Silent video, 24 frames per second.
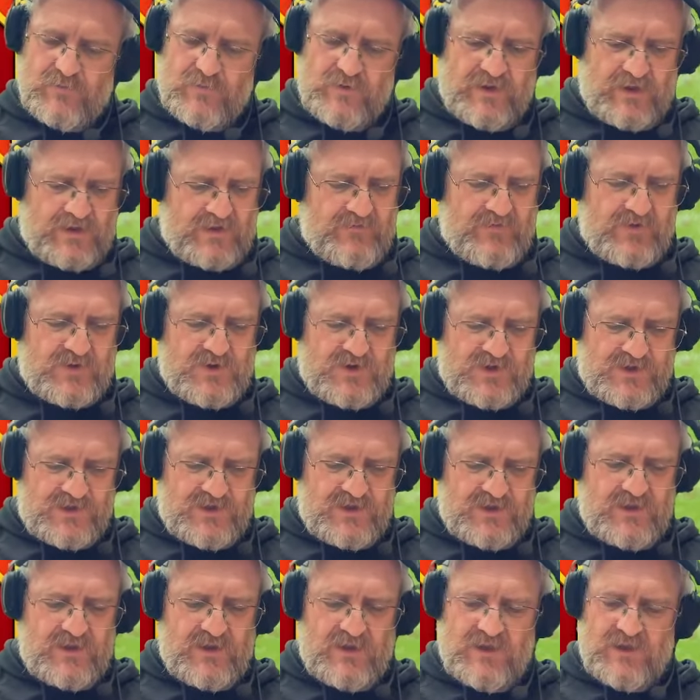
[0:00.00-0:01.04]
We have
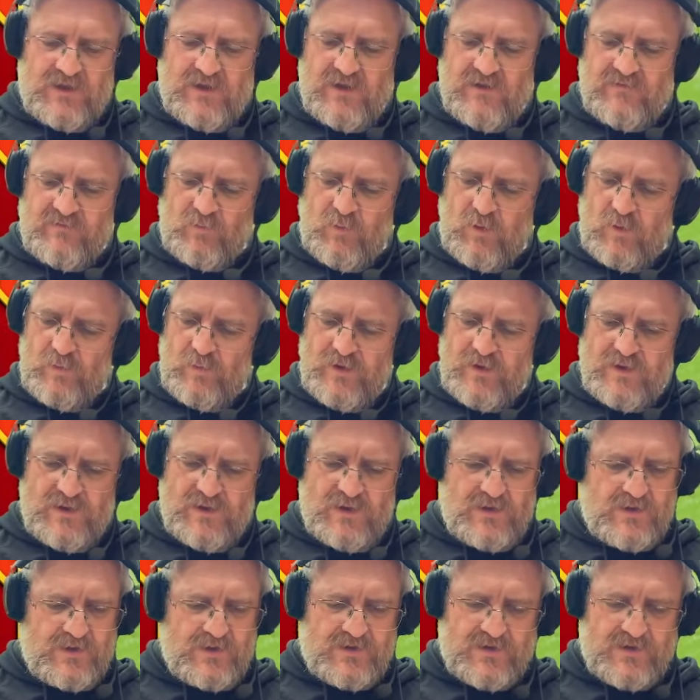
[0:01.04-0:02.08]
achieved what we
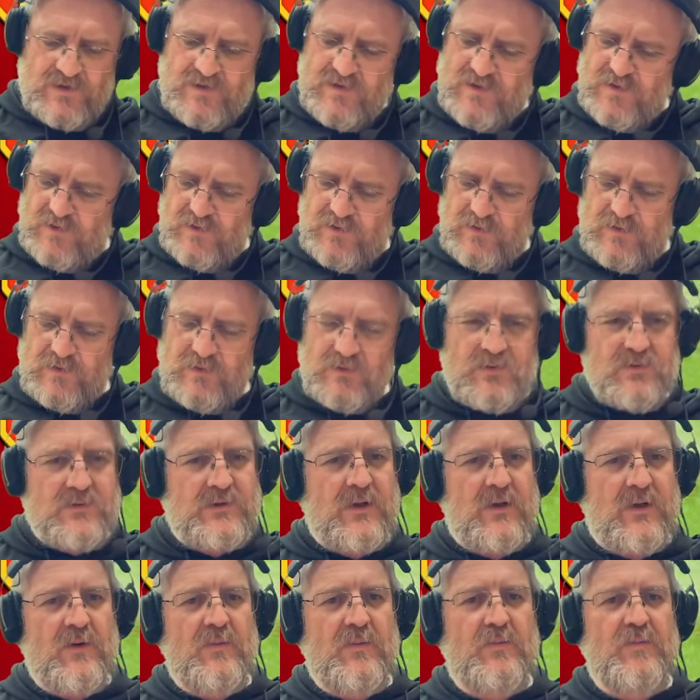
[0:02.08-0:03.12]
needed to do.
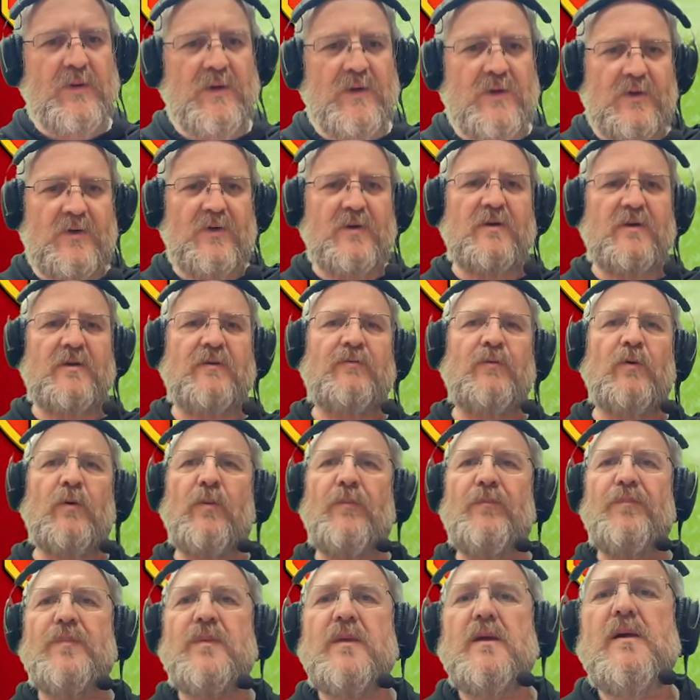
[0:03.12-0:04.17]
So beautiful.
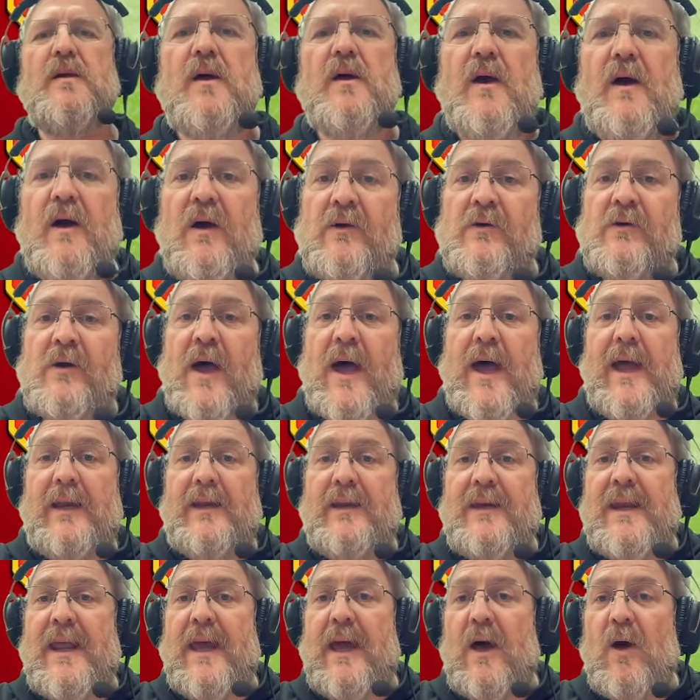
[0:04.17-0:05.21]
Right,
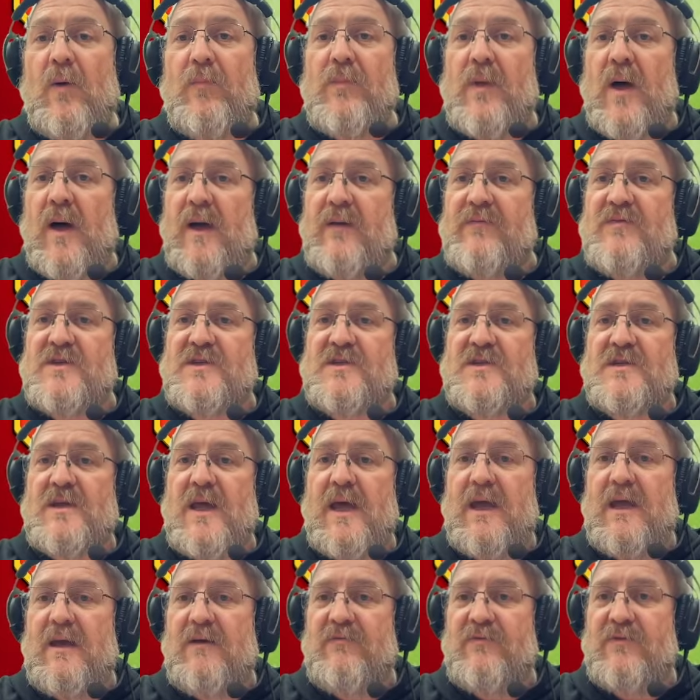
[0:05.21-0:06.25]
now I've
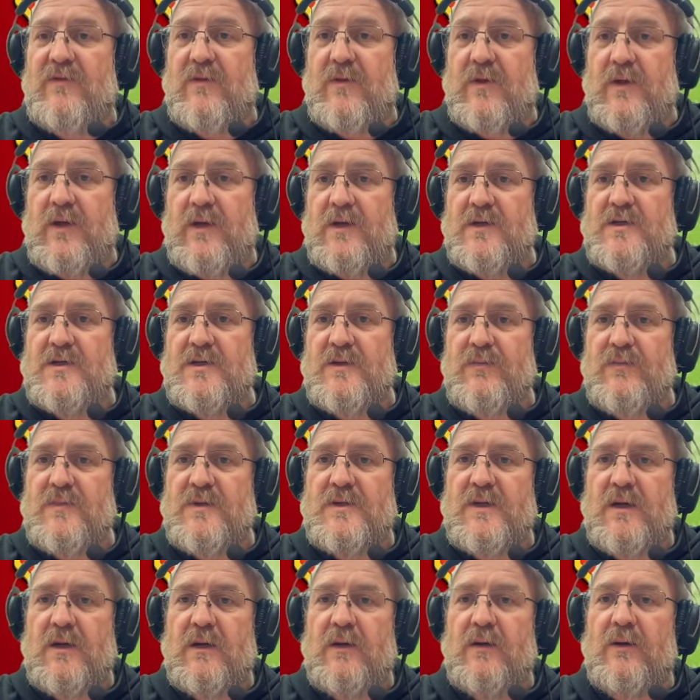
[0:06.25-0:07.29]
saved this.
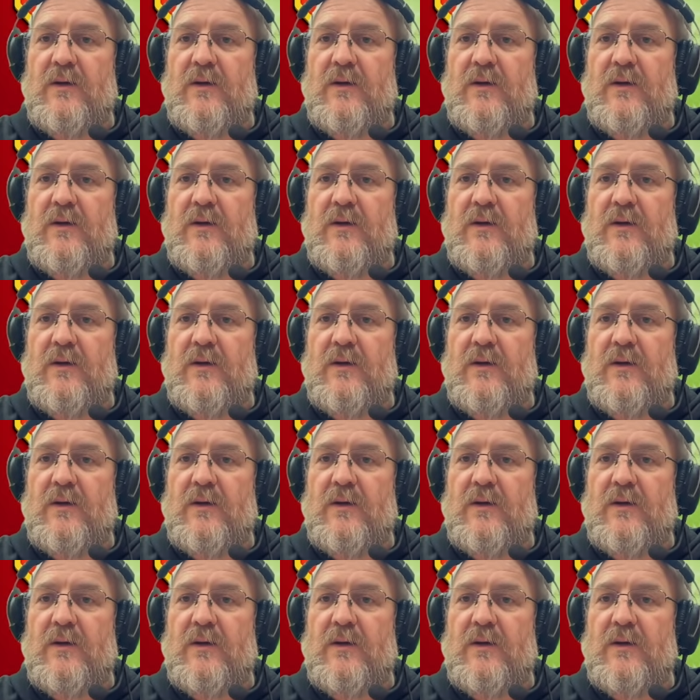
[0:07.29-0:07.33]
So